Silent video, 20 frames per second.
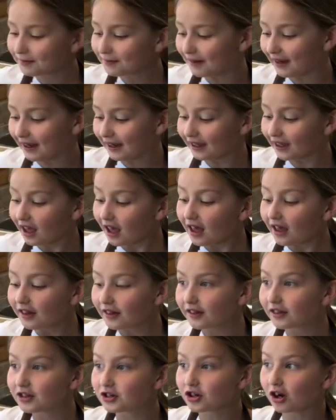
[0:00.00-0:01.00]
make
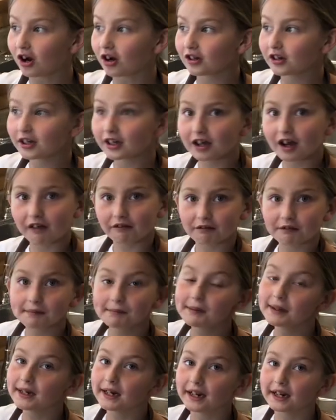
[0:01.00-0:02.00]
the chocolate covered
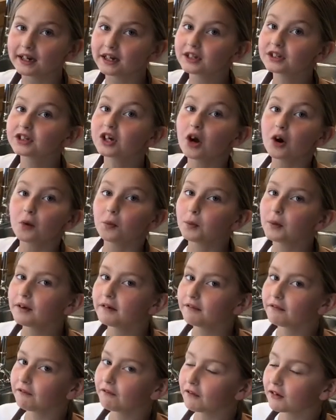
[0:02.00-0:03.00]
bananas, we
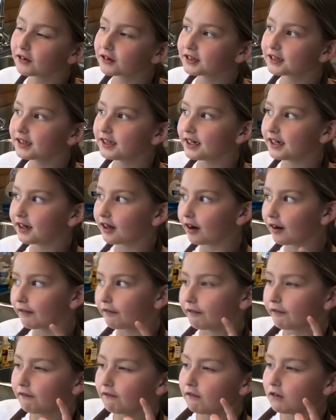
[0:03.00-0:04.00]
first need a
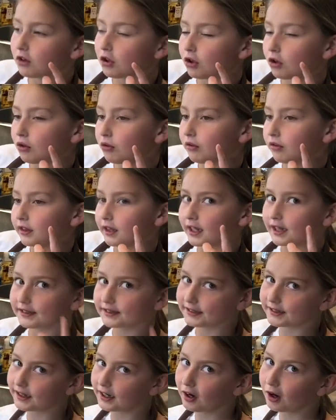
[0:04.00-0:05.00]
few
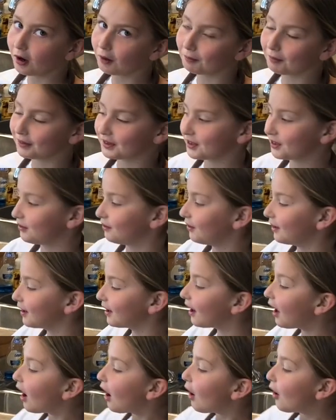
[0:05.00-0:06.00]
things to help us do it.
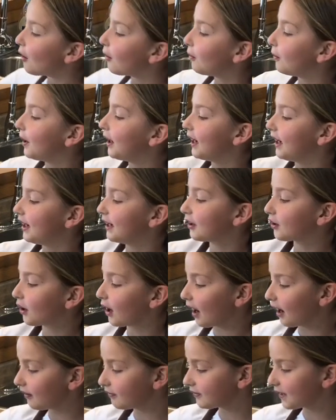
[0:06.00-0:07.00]
We need
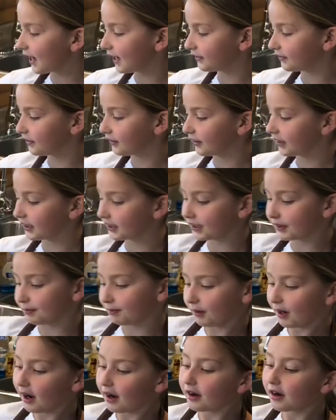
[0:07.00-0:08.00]
Kraft hazelnut
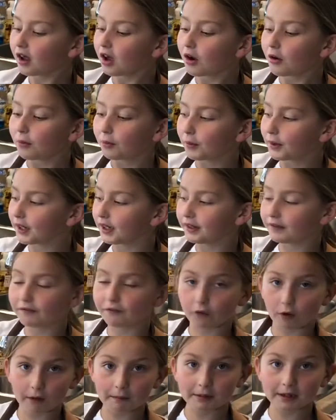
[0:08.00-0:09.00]
spread, we need
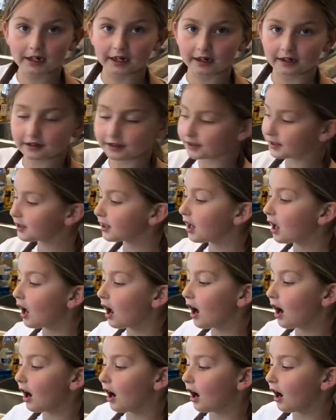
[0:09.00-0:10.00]
four bananas,
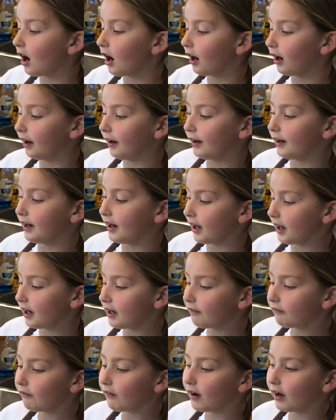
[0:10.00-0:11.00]
a
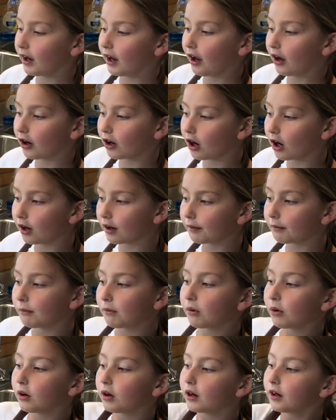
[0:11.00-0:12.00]
knife, a cutting
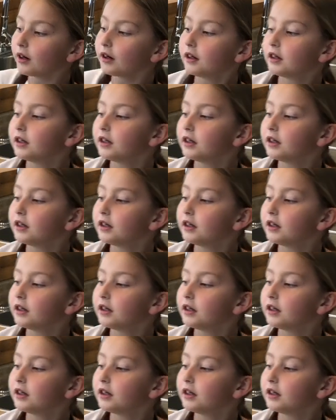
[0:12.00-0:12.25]
board,